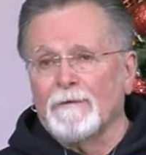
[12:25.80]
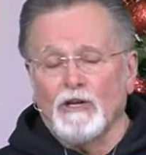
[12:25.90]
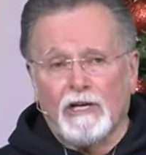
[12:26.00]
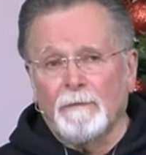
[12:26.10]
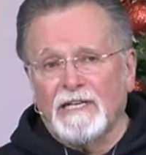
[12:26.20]

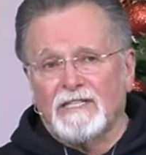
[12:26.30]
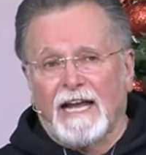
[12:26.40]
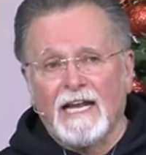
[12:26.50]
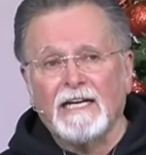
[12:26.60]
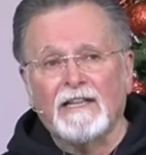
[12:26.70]
You can be
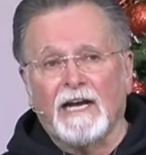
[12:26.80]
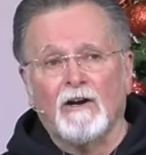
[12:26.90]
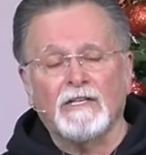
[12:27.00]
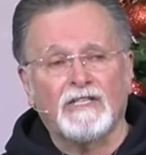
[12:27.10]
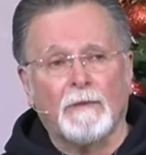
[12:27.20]
standing
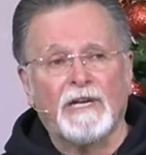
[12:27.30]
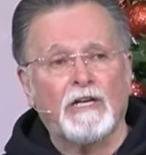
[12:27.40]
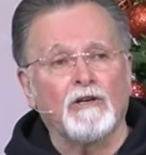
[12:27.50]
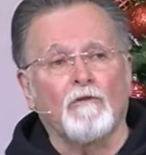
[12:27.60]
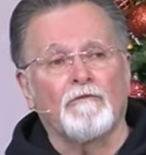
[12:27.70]
there and somebody
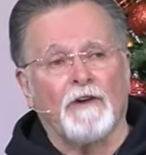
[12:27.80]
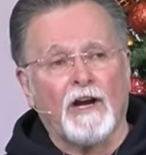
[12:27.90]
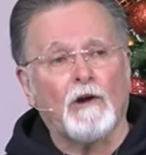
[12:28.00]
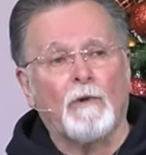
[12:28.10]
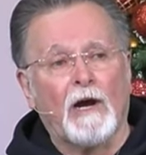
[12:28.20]
you know
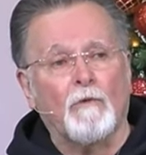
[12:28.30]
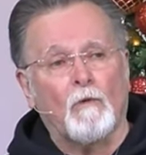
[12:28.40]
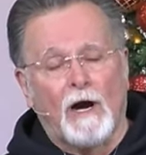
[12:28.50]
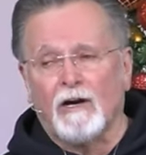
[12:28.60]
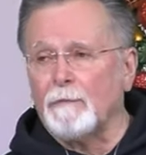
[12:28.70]
very well will
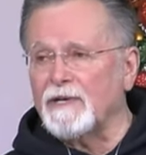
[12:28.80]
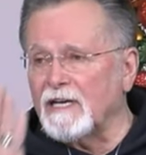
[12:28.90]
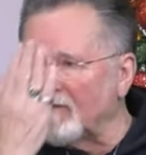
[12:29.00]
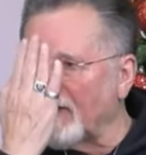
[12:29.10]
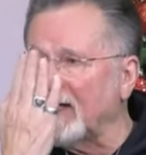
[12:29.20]
walk up and
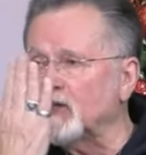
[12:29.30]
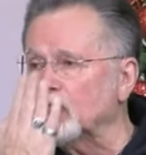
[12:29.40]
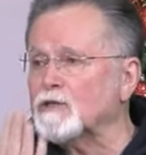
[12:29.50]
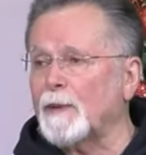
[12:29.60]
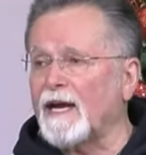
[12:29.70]
invade
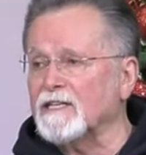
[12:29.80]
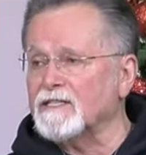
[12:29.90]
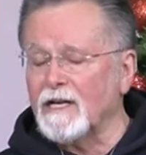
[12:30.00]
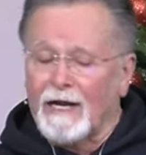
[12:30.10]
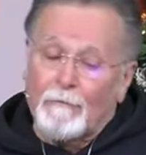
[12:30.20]
your
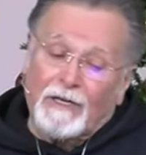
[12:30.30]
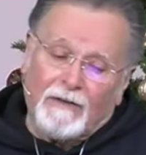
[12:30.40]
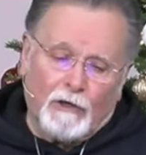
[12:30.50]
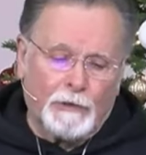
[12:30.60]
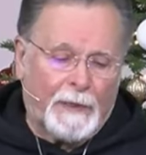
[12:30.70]
space. Now, I'm one
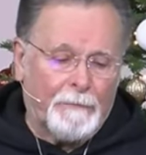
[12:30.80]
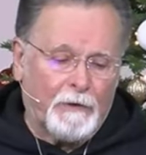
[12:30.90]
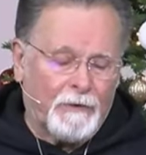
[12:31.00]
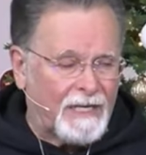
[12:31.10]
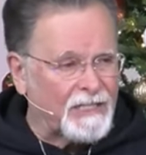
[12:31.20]
of those people
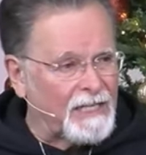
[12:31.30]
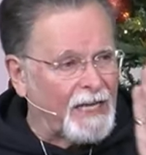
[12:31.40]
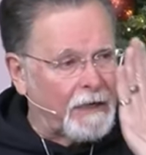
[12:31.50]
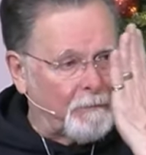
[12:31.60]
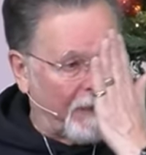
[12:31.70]
who doesn't
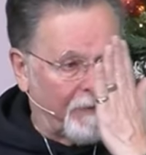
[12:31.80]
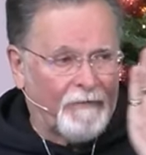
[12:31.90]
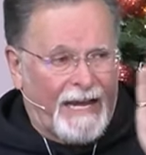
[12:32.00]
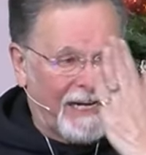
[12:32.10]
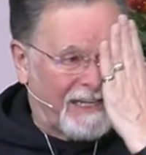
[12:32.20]
like people
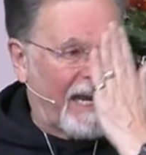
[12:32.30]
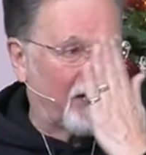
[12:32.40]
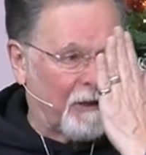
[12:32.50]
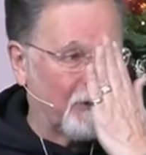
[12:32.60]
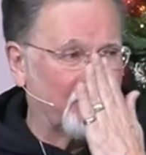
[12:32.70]
that,
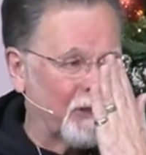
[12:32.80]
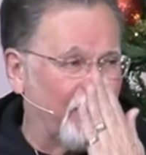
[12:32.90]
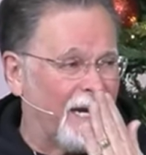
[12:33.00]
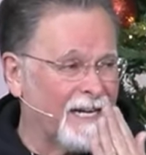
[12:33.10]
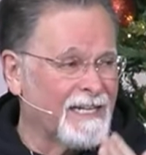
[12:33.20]
that close to
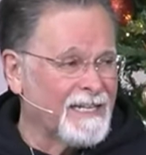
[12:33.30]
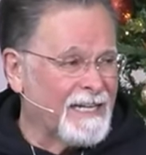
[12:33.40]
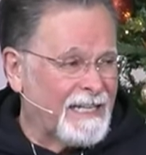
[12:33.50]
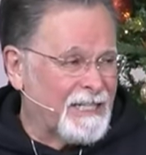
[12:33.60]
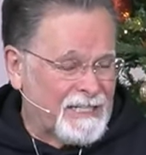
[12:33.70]
me.
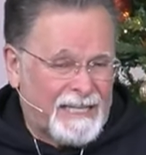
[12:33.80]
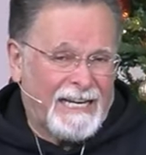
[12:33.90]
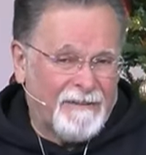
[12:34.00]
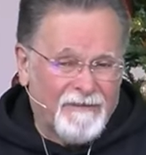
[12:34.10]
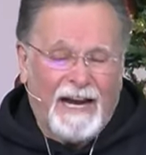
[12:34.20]
It just
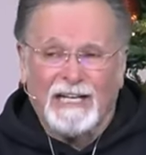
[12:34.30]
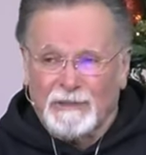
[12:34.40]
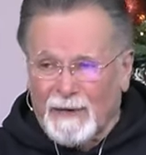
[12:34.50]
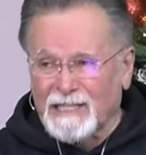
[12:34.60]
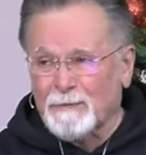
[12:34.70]
it
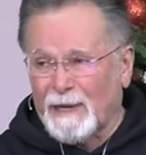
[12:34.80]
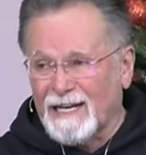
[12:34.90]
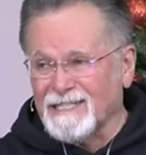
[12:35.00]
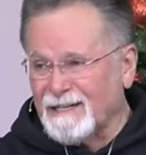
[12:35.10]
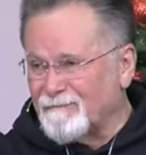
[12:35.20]
invades my
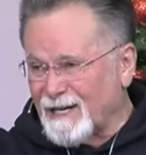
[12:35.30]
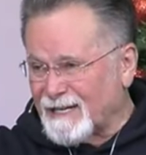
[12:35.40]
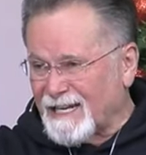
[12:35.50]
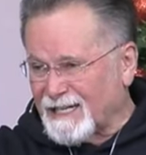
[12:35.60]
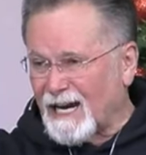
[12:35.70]
space. I, I
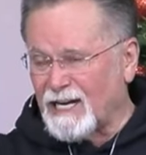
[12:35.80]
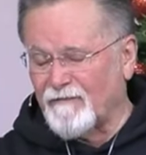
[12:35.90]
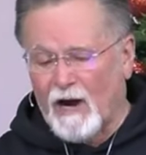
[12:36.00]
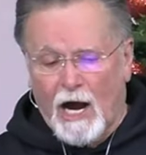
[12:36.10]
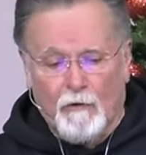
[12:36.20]
get kind
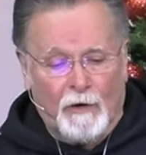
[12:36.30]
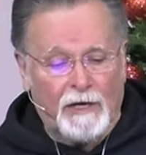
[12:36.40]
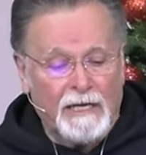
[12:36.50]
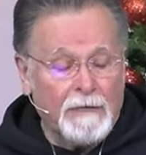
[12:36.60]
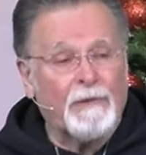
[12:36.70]
of
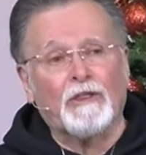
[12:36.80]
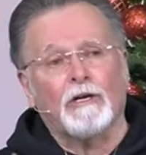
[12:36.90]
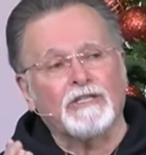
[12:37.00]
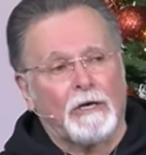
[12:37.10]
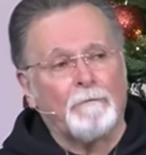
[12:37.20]
awkward. But
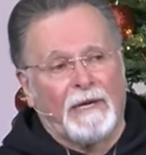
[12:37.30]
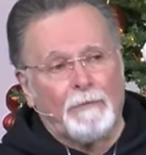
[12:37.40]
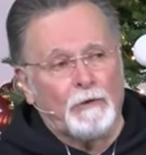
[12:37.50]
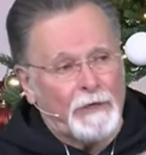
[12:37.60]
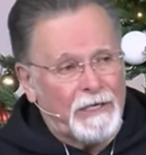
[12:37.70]
there are some
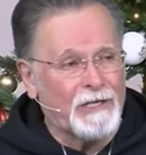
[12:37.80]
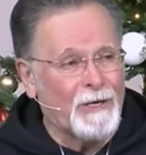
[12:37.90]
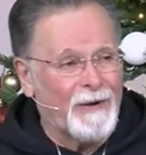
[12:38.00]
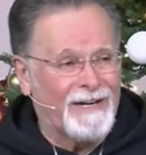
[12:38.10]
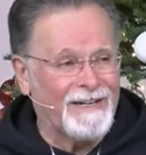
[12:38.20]
people who can
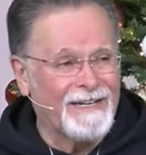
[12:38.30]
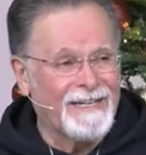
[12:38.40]
do it.